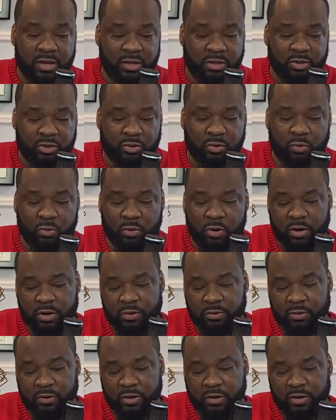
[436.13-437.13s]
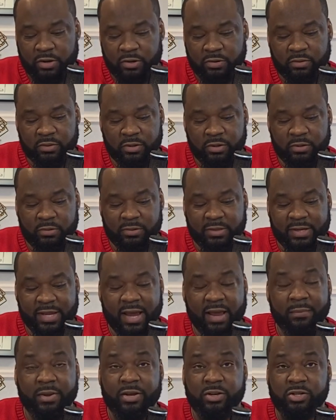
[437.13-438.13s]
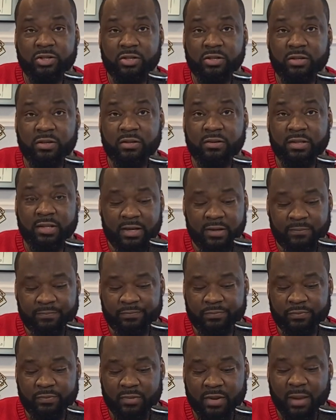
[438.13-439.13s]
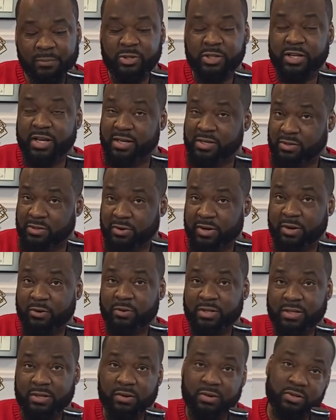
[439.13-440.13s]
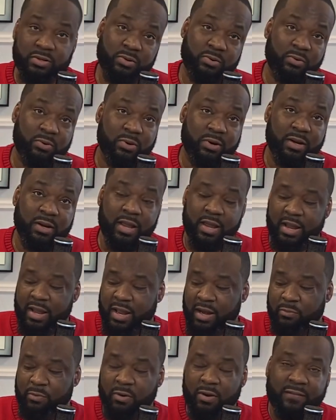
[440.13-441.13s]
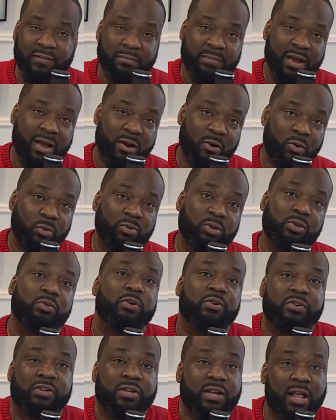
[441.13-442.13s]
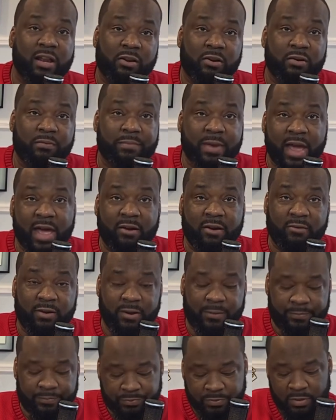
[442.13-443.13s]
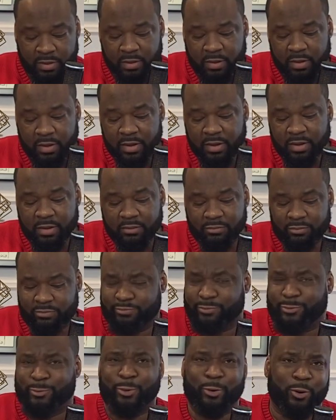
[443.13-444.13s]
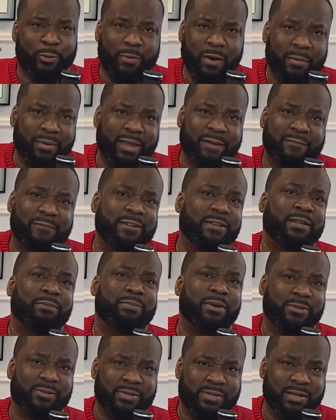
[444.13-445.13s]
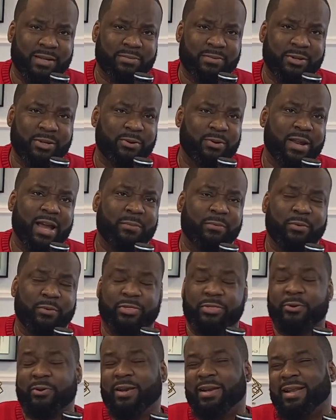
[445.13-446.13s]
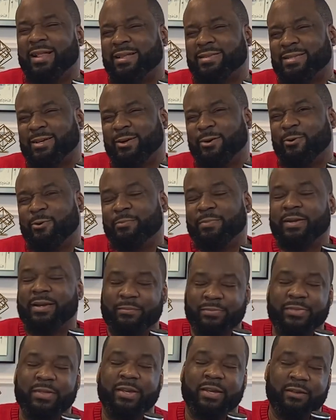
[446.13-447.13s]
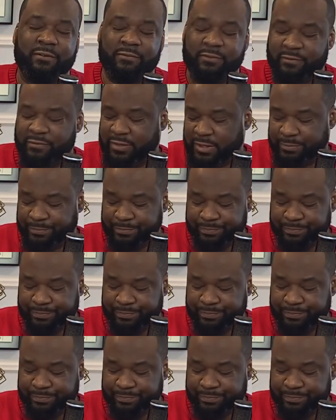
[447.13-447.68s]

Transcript: torn or, damaged, then chances are they're going to sell this cord and won't have to buy a whole $200 battery. Cord will probably be like $50 or something on Apple. $30, I hope, but I'm thinking 50.